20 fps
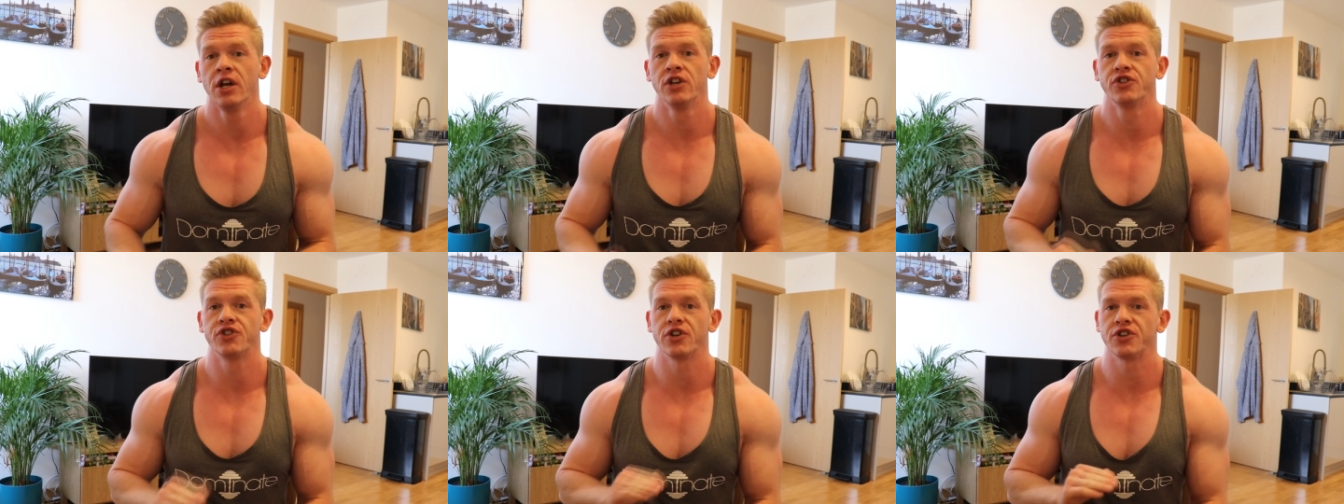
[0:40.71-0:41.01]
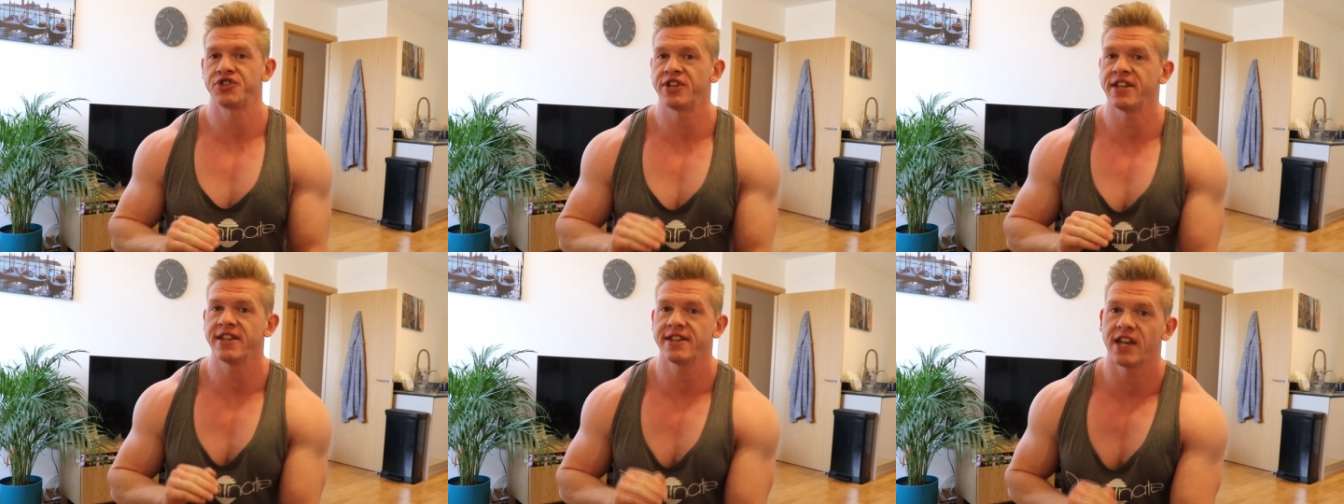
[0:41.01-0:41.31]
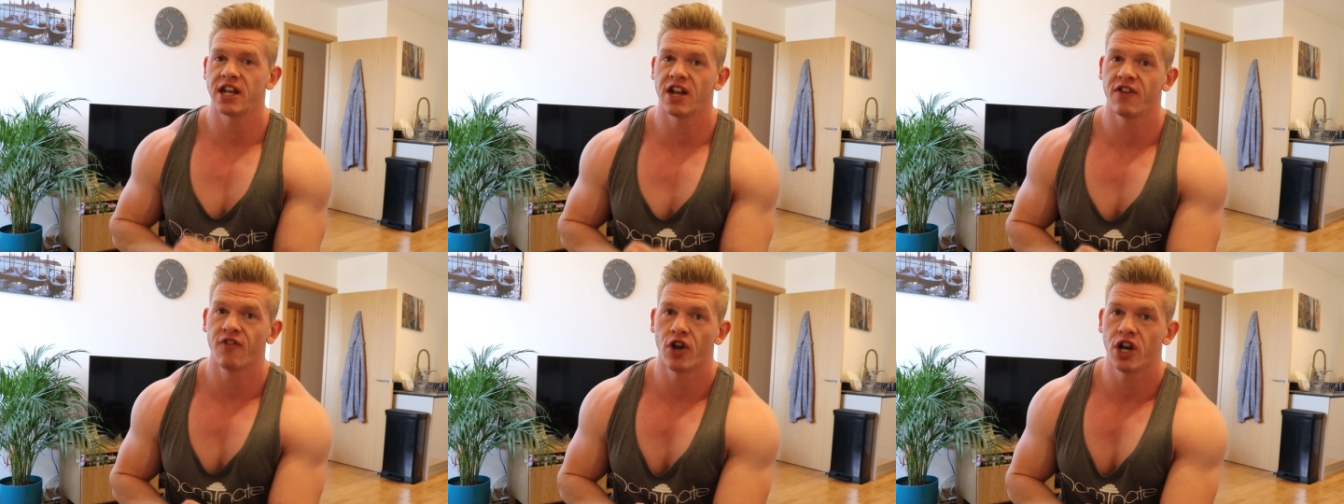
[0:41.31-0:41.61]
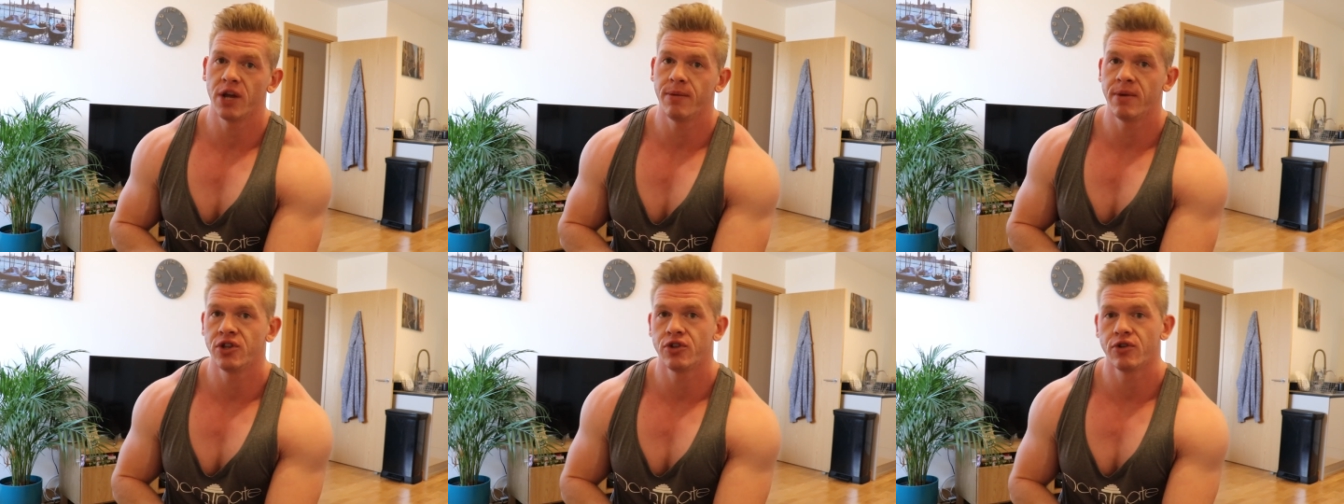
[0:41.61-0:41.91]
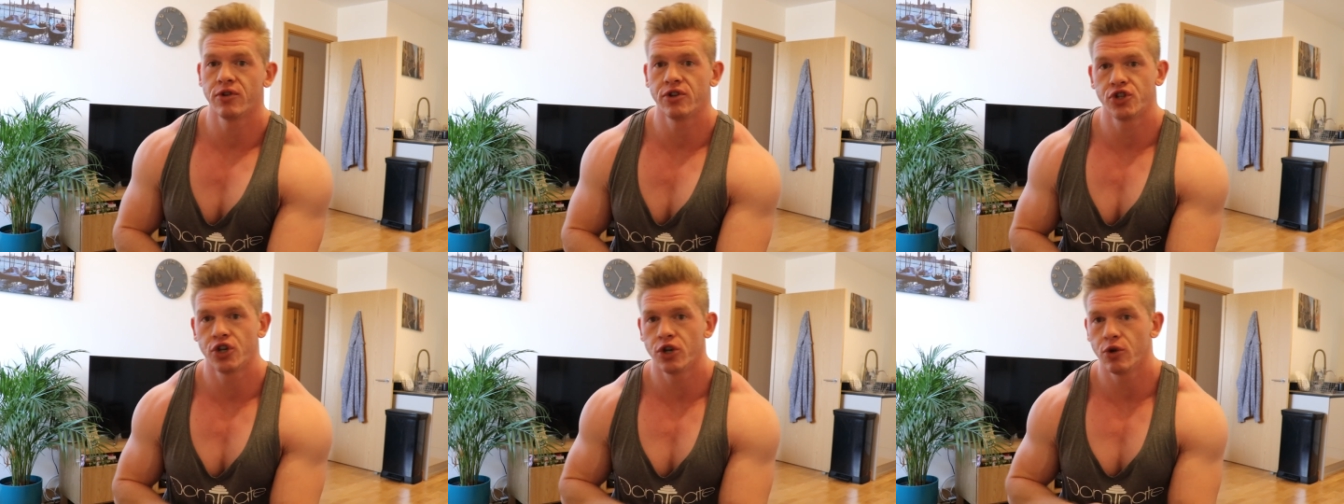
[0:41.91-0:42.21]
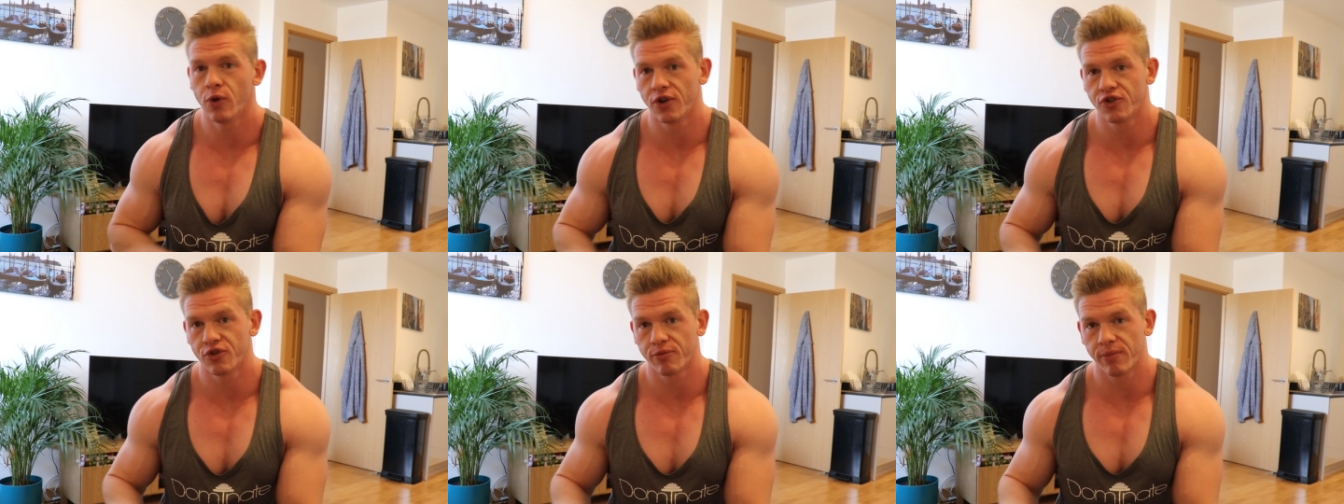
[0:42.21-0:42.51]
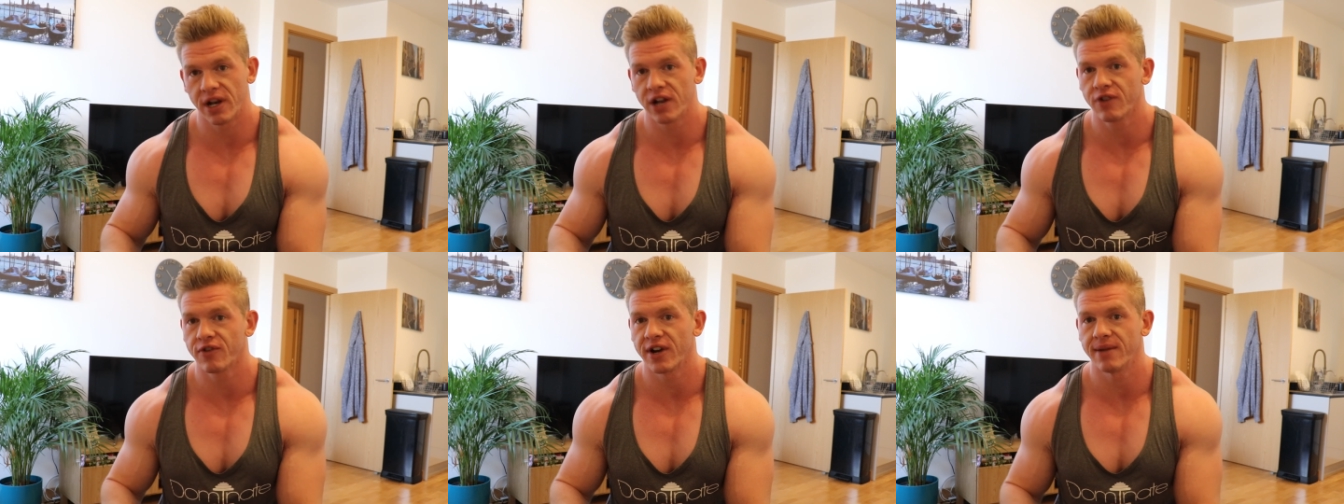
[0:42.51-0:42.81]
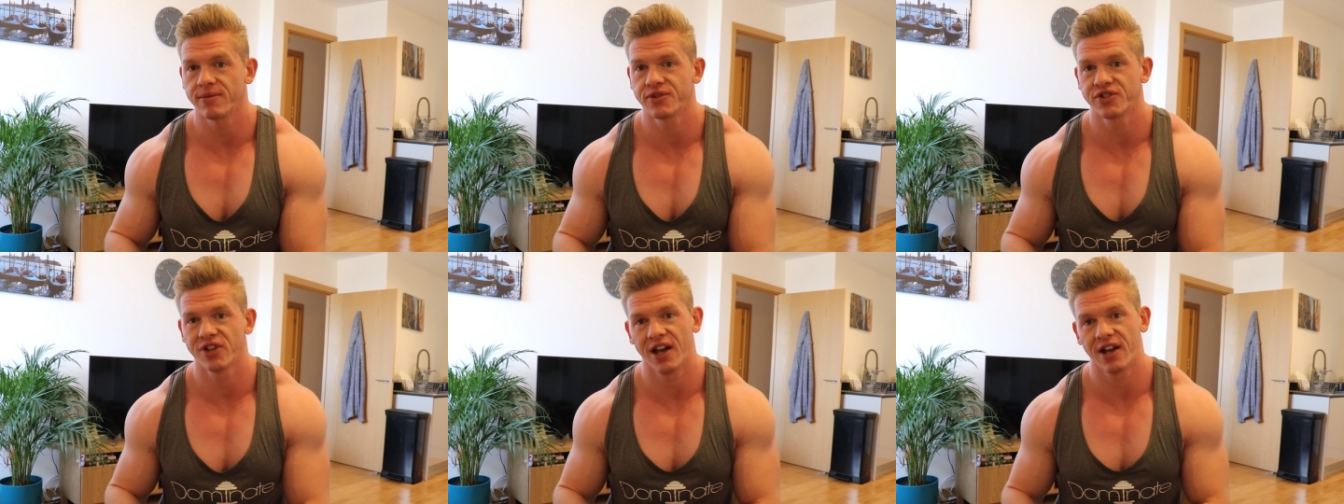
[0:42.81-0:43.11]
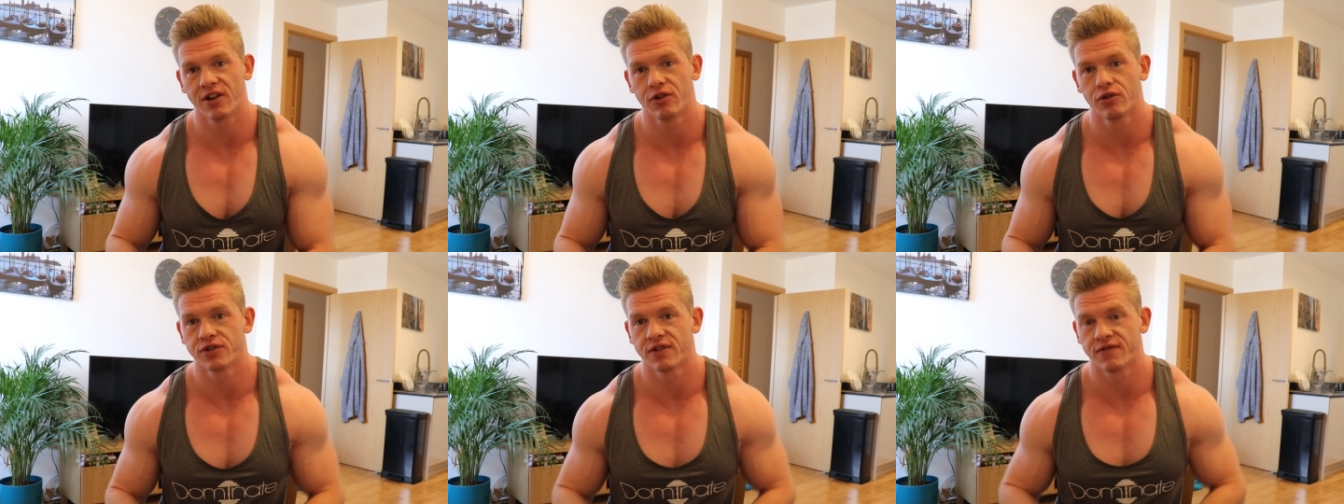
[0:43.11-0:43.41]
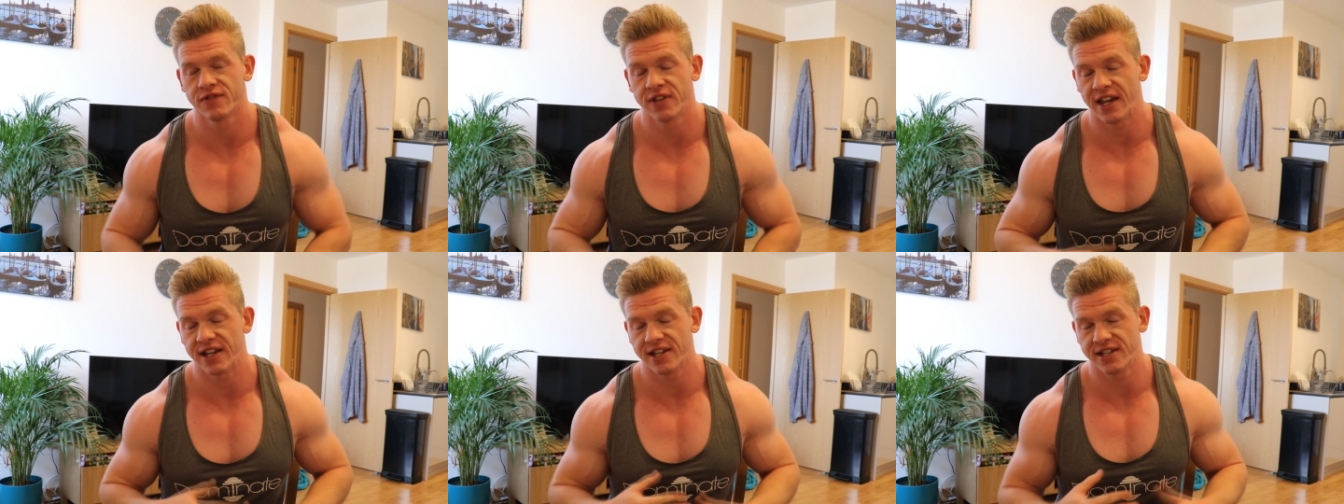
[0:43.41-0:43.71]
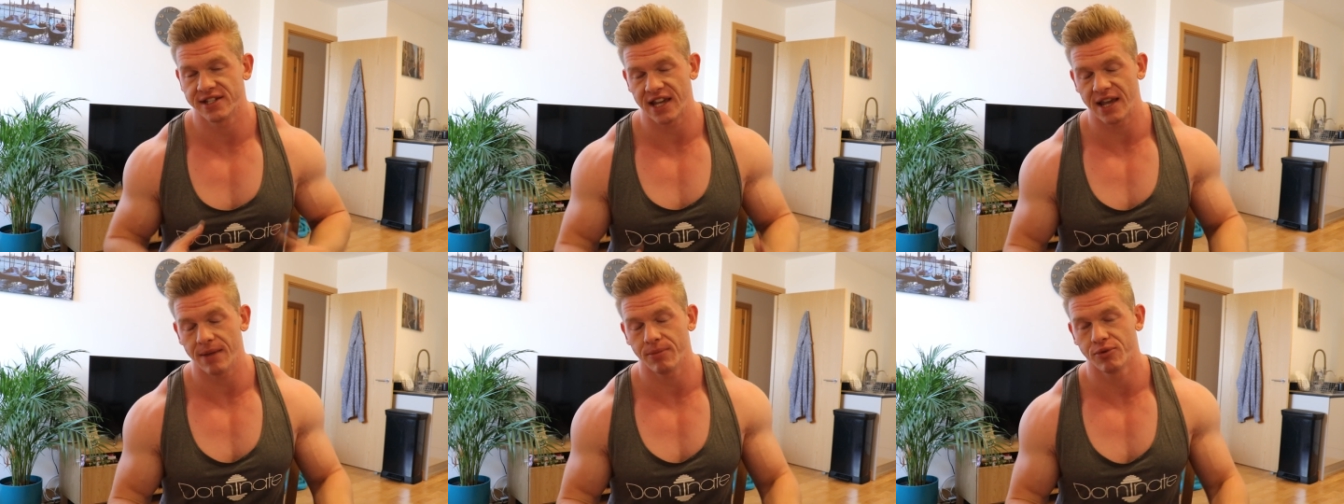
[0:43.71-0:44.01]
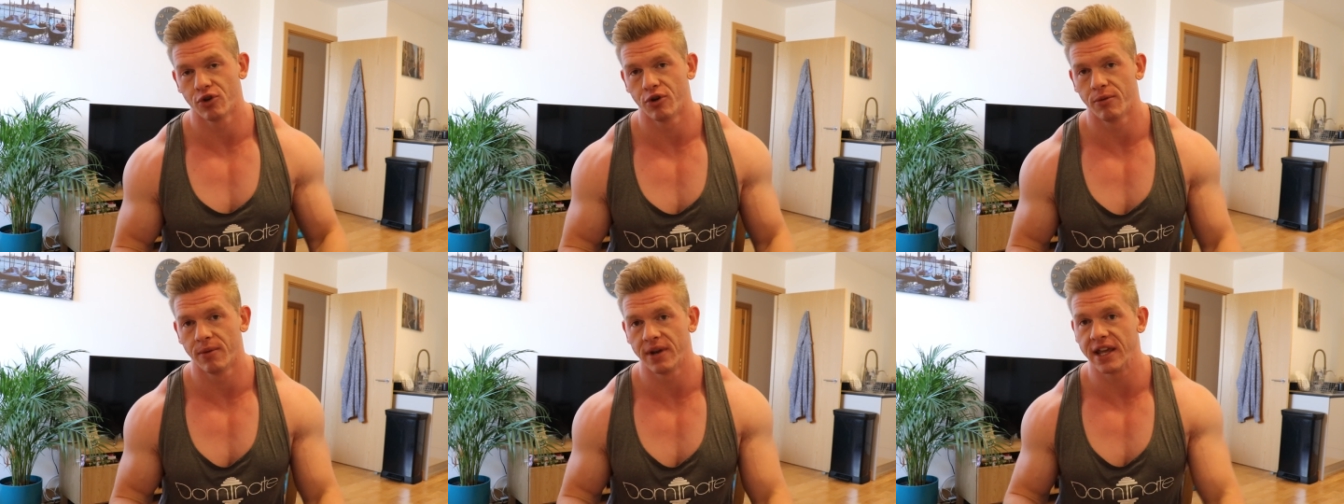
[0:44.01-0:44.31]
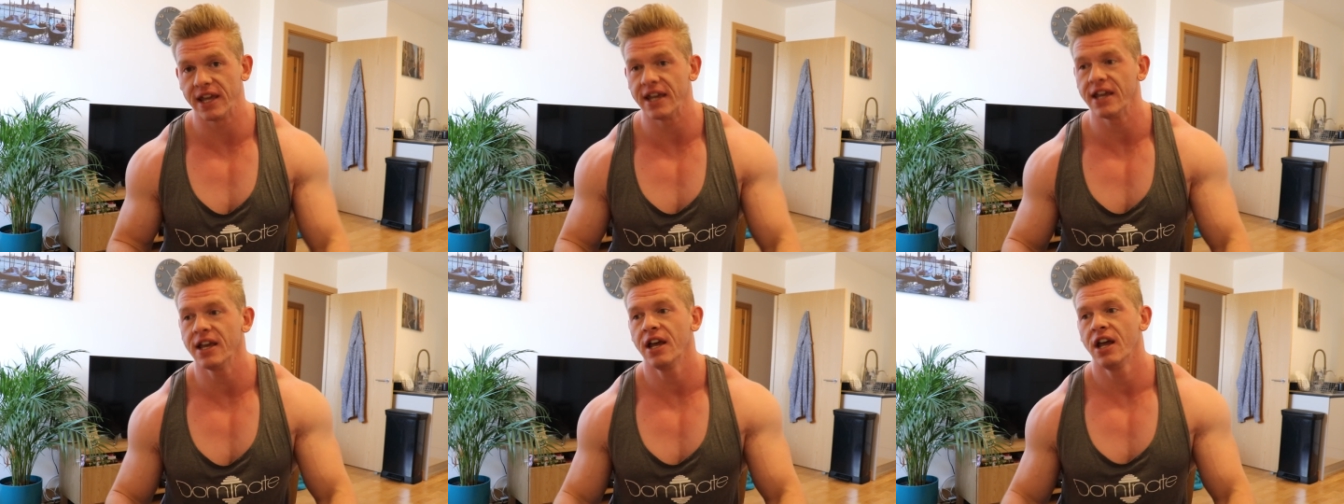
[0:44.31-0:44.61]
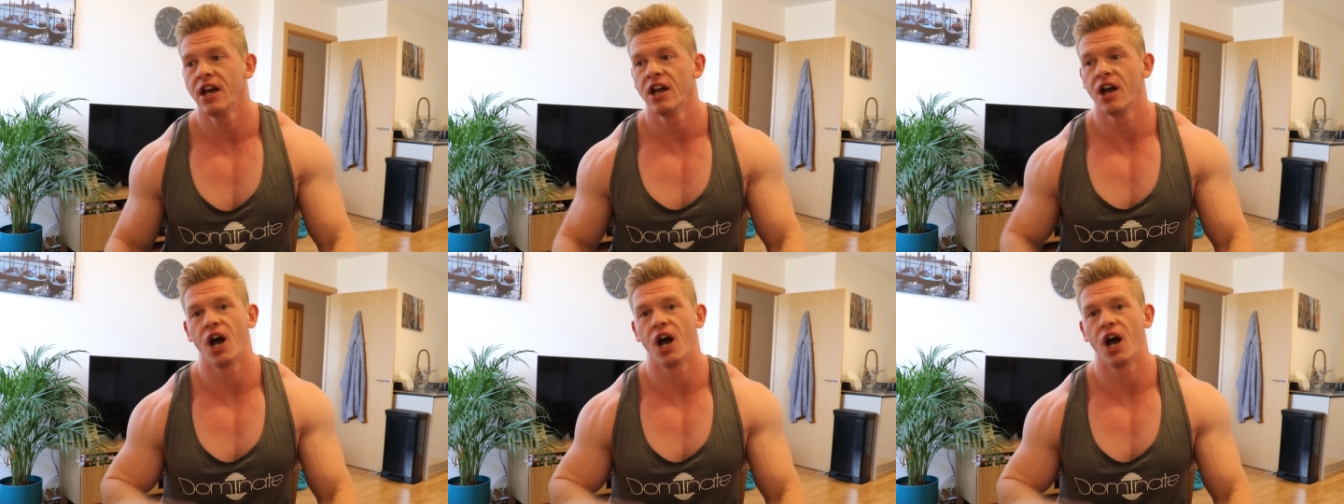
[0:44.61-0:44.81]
So since then, I've only been doing 200 milligram cycles of test sip normally